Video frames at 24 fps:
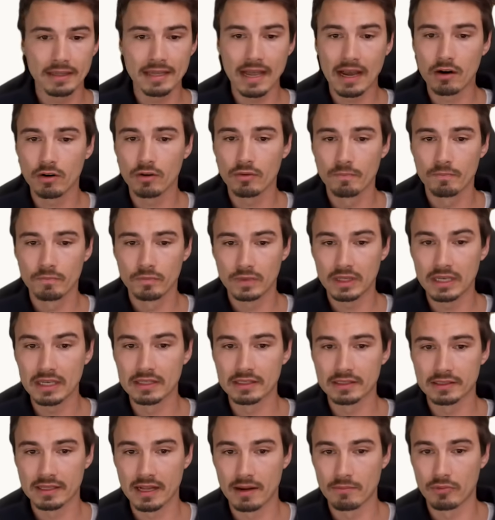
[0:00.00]
Now,
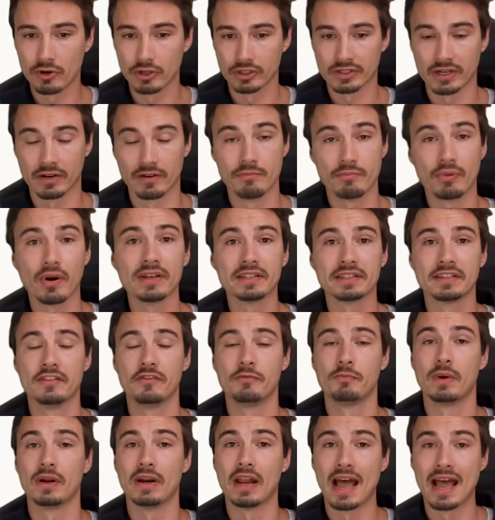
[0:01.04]
these numbers are
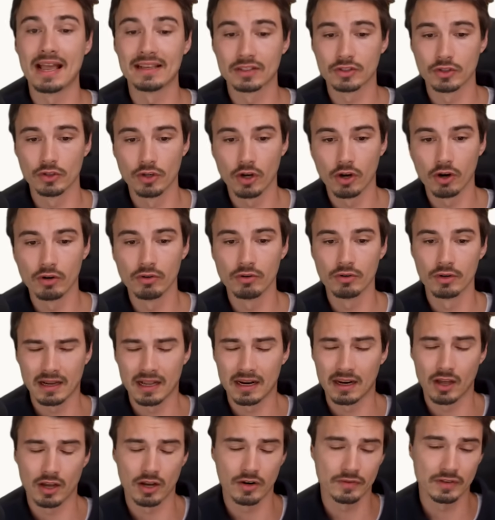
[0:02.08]
impressive, but as you know, a
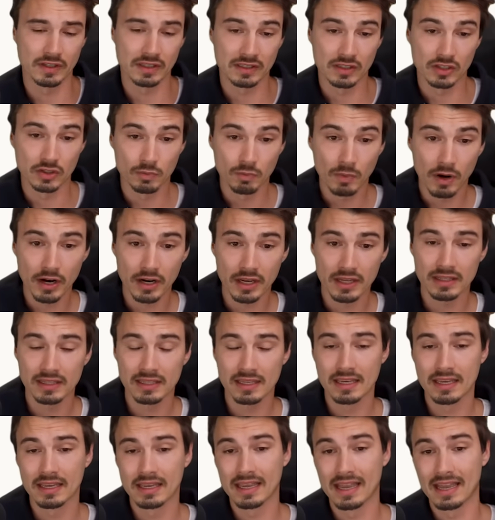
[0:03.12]
lot of this is
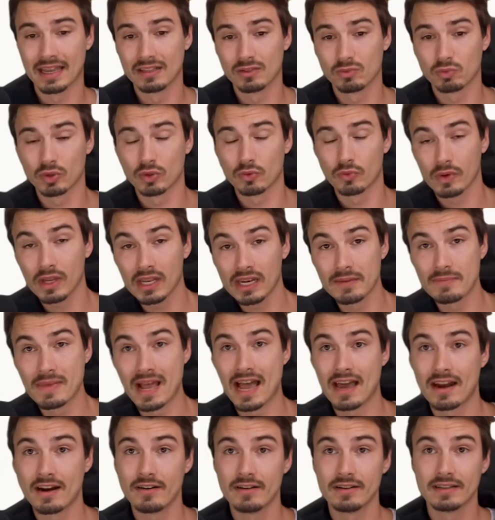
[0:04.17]
marketing. And what really
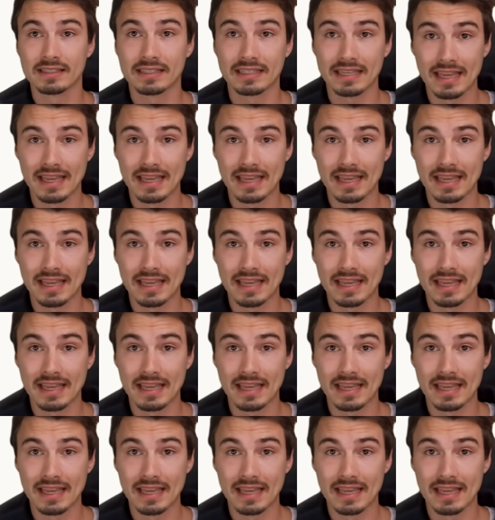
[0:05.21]
matters